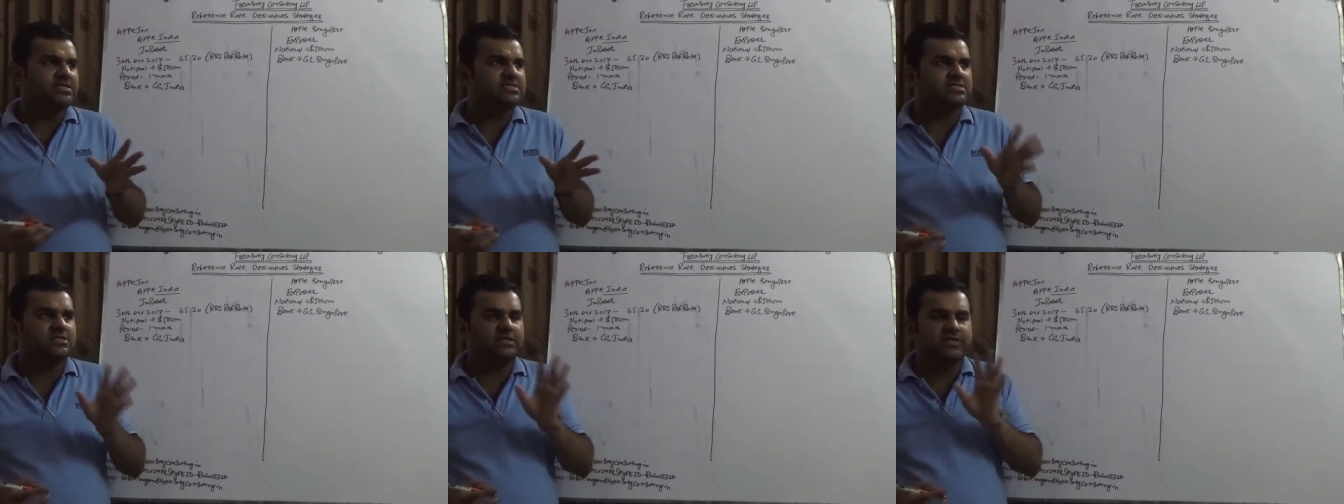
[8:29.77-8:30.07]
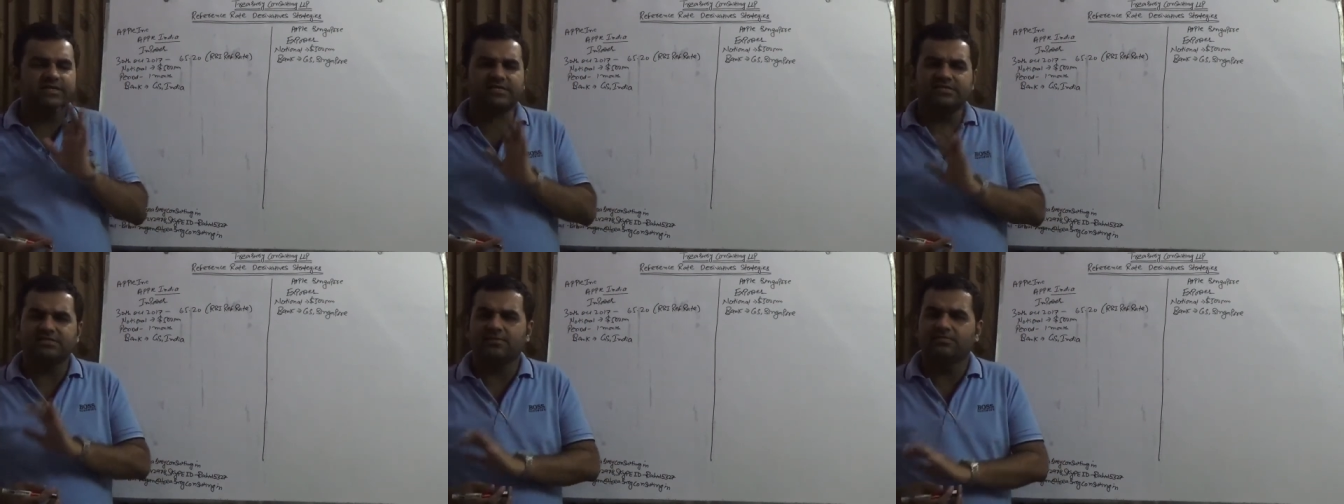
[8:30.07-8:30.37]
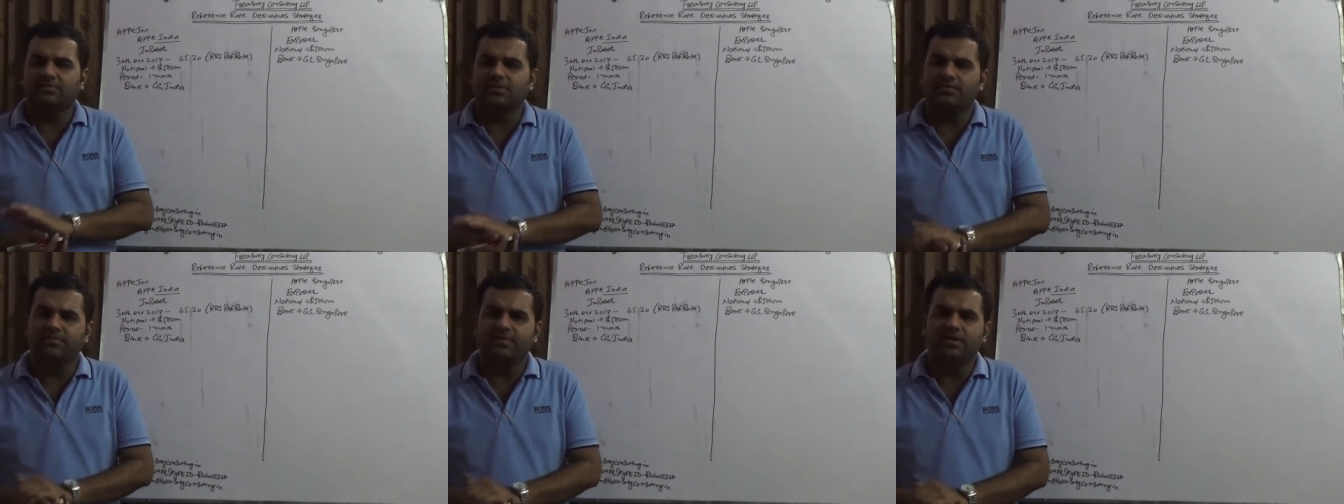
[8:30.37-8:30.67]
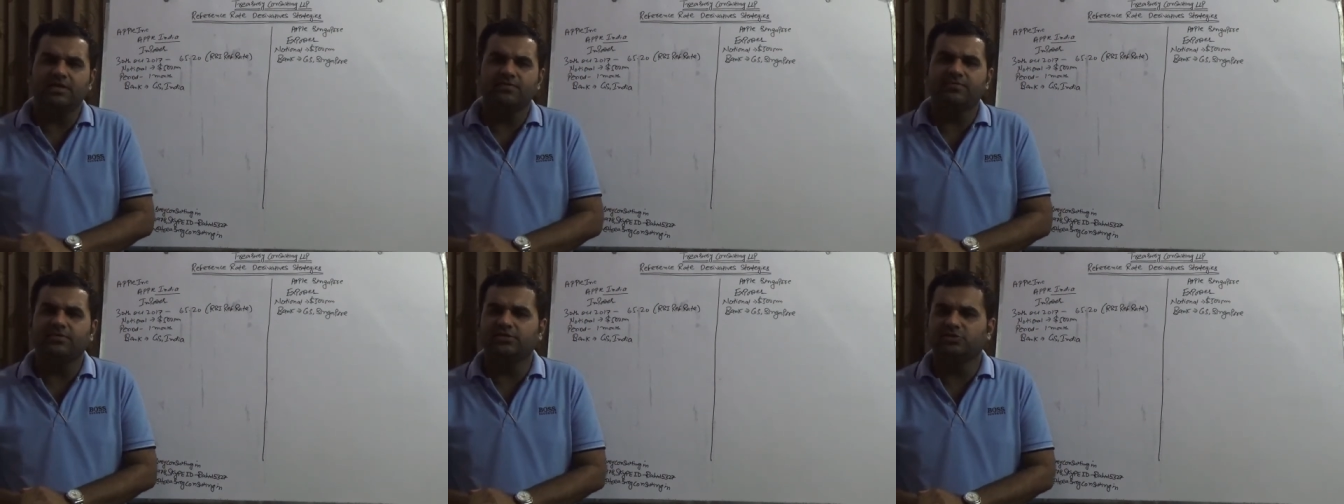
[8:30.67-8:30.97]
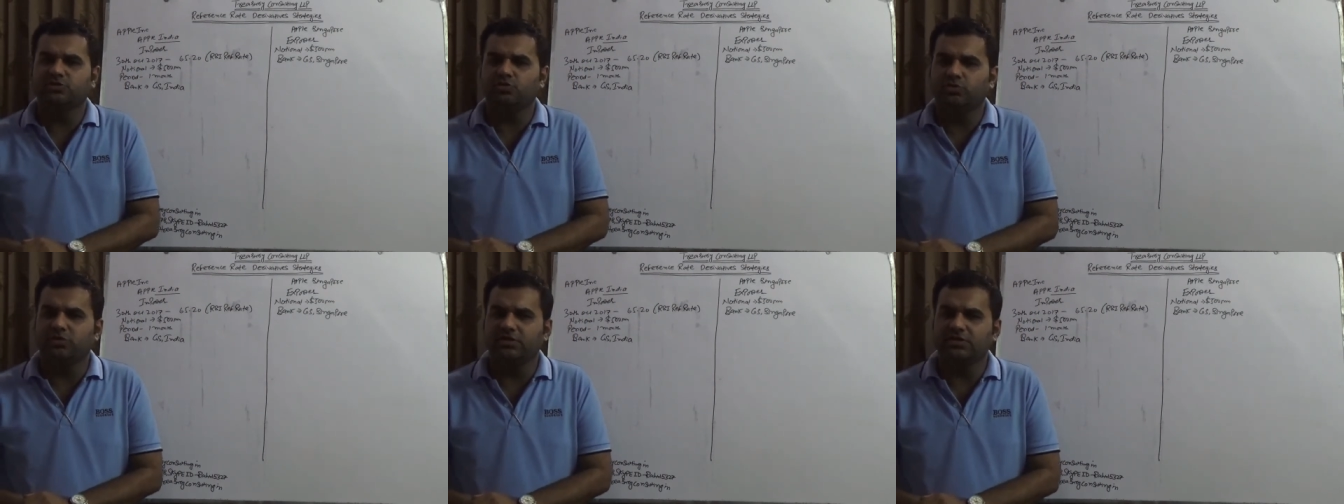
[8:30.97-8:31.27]
is 30th September and we are
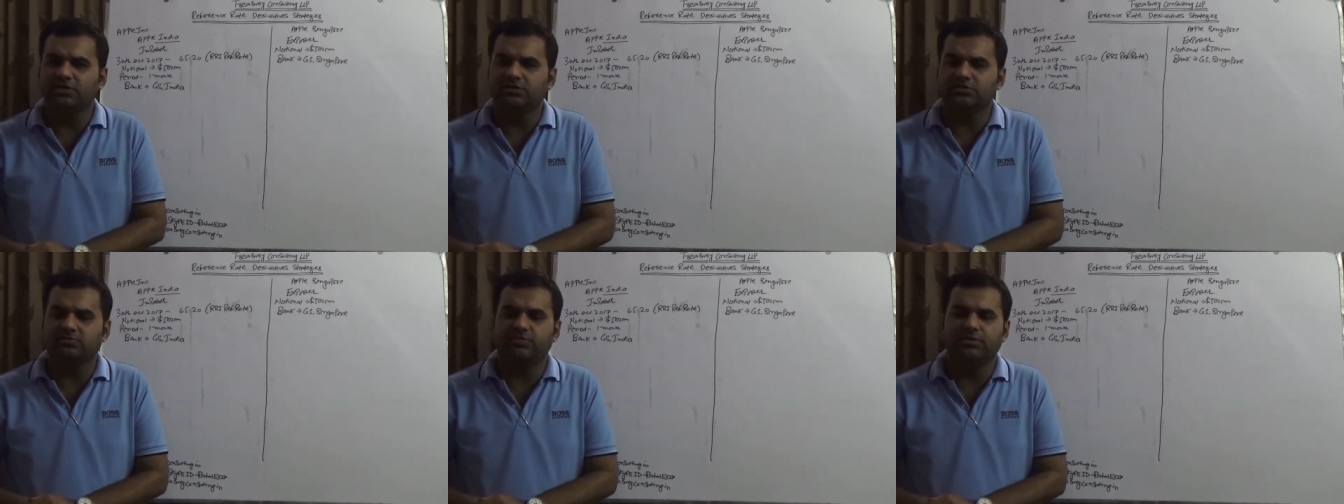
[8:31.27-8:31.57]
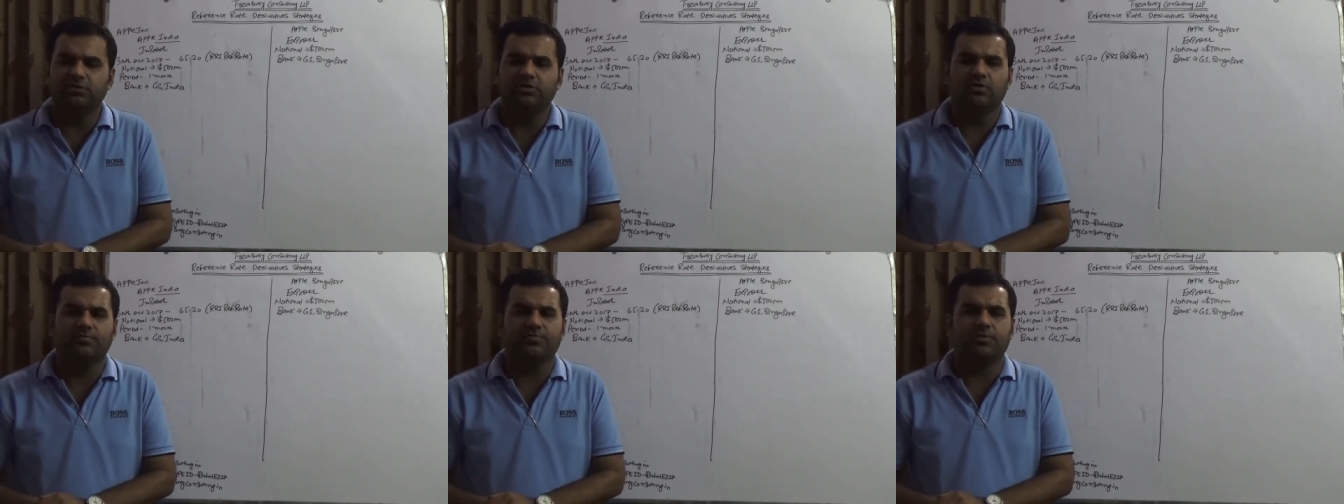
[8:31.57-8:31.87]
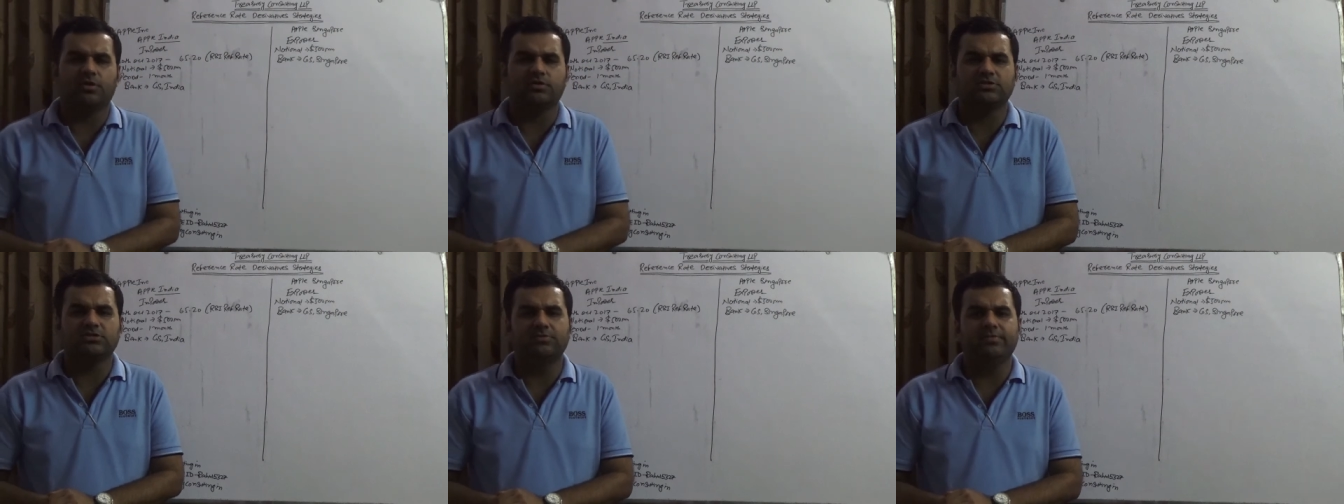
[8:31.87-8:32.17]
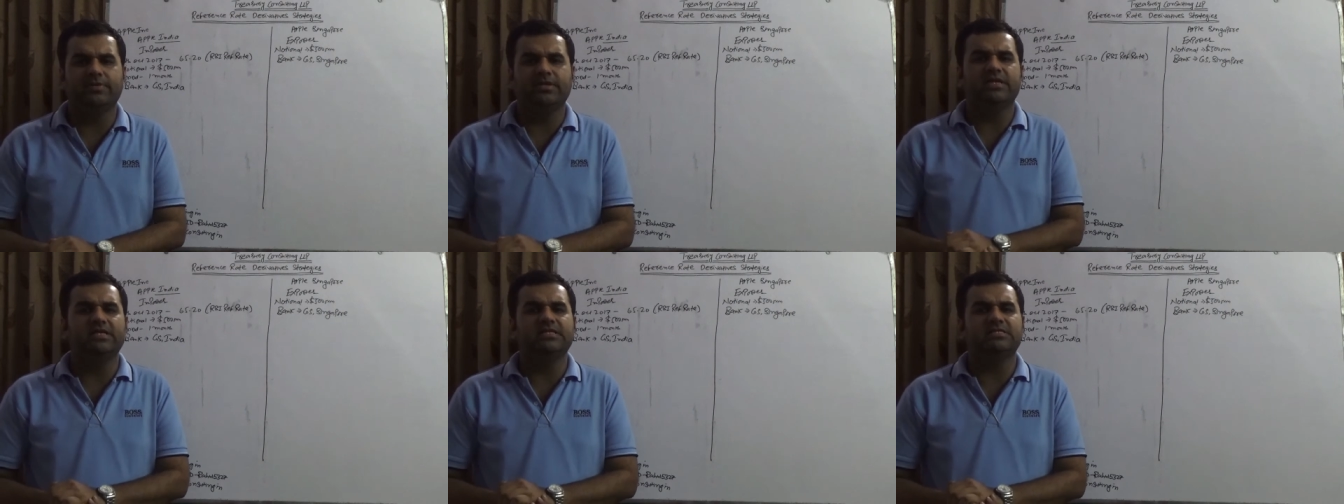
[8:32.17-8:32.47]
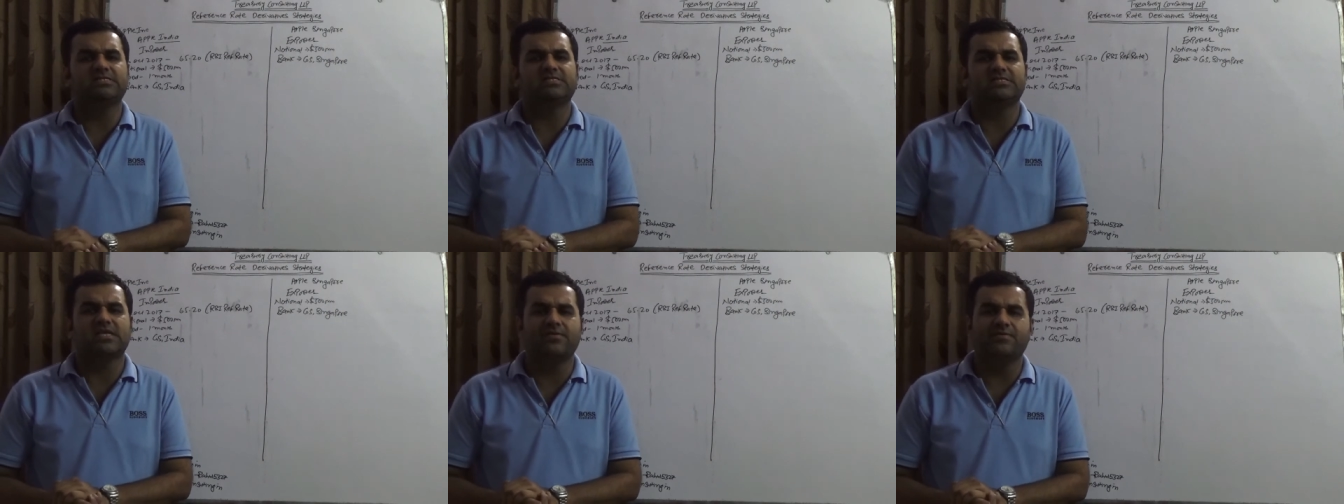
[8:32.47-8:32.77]
shooting this video approximately
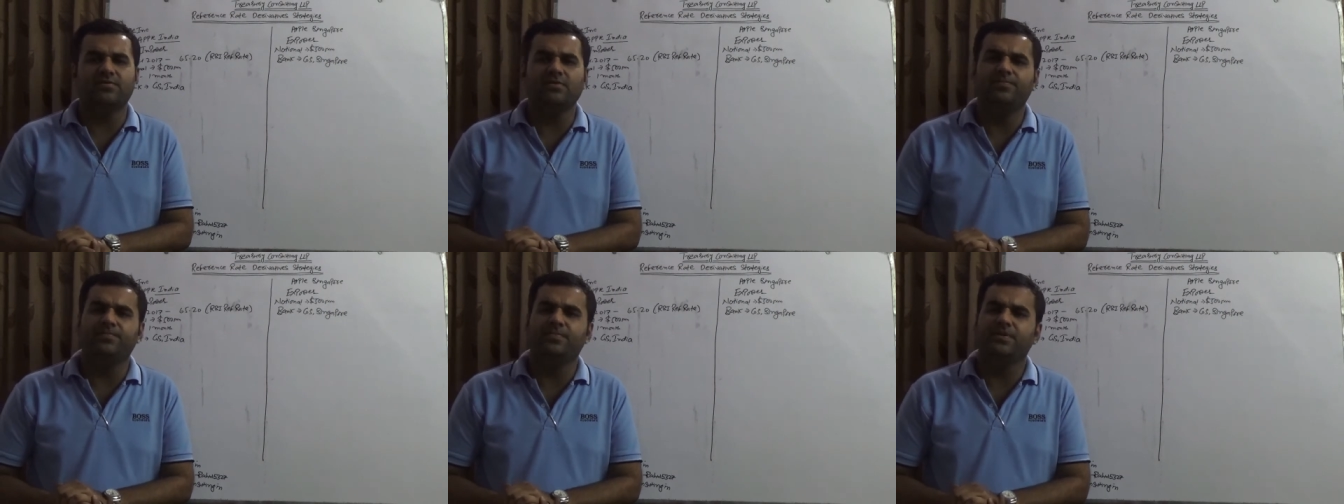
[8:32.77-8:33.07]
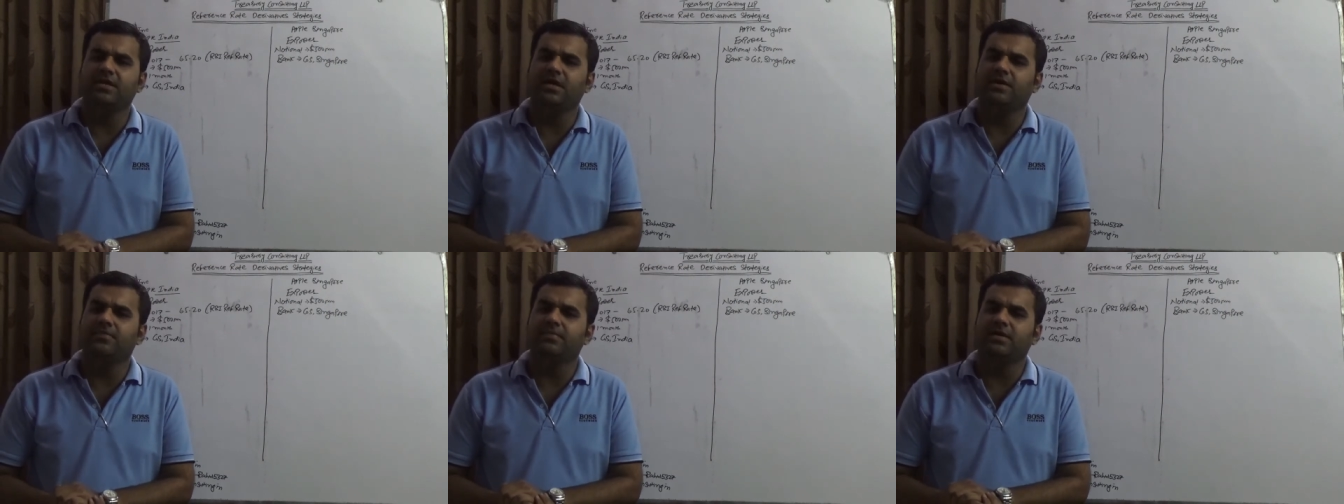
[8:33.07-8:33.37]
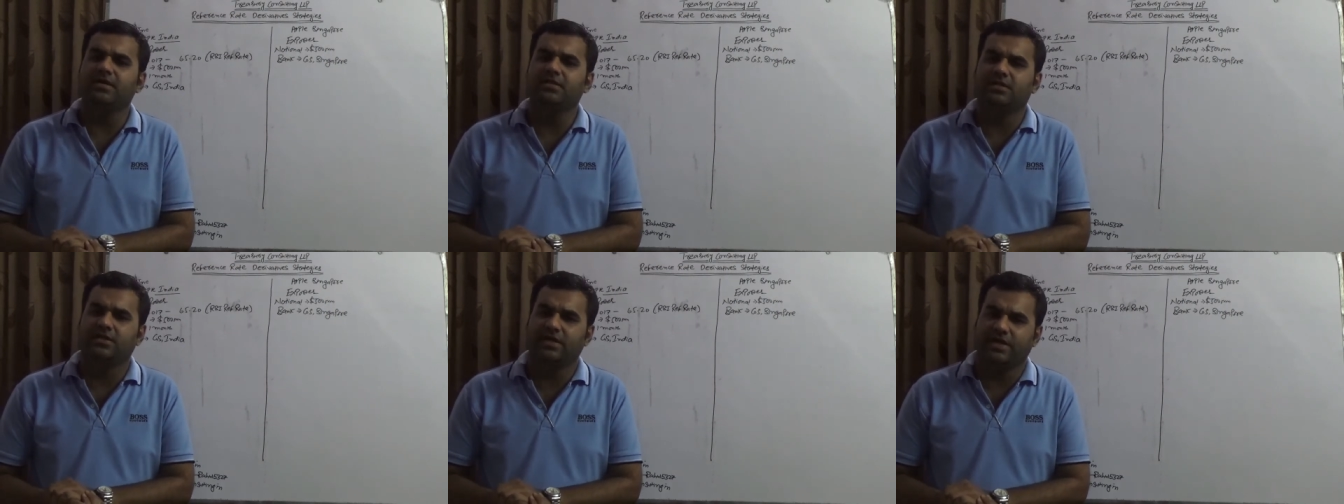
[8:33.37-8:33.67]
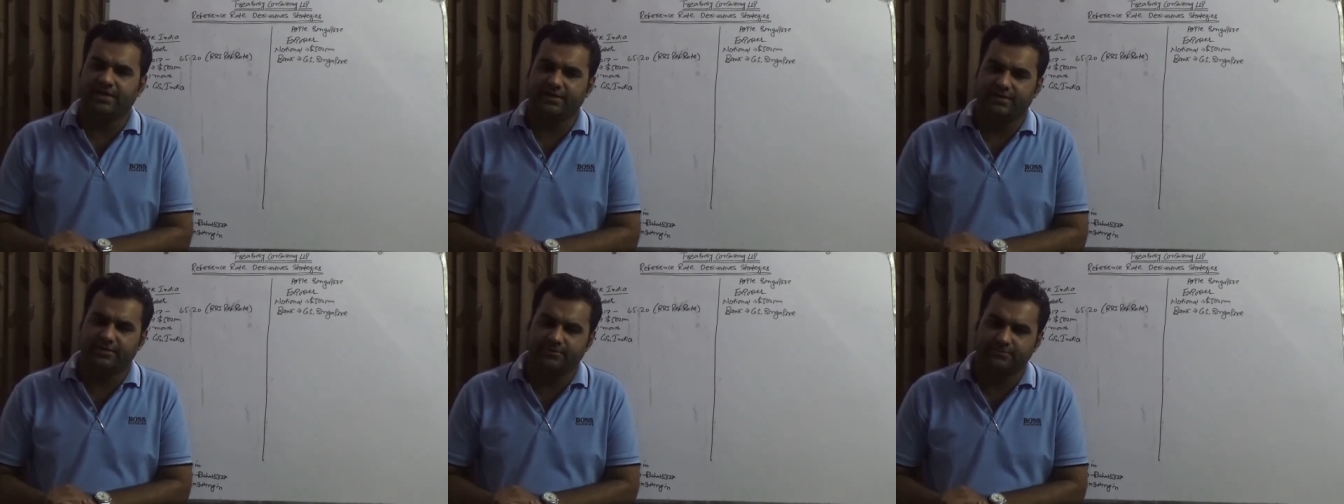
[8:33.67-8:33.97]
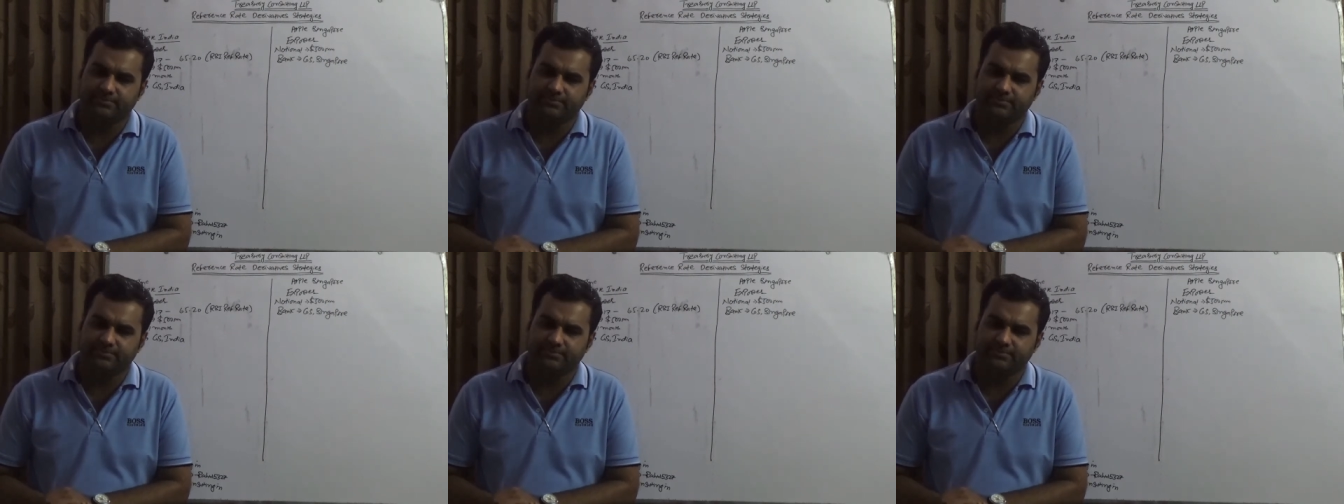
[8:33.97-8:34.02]
7 p.m. in the night.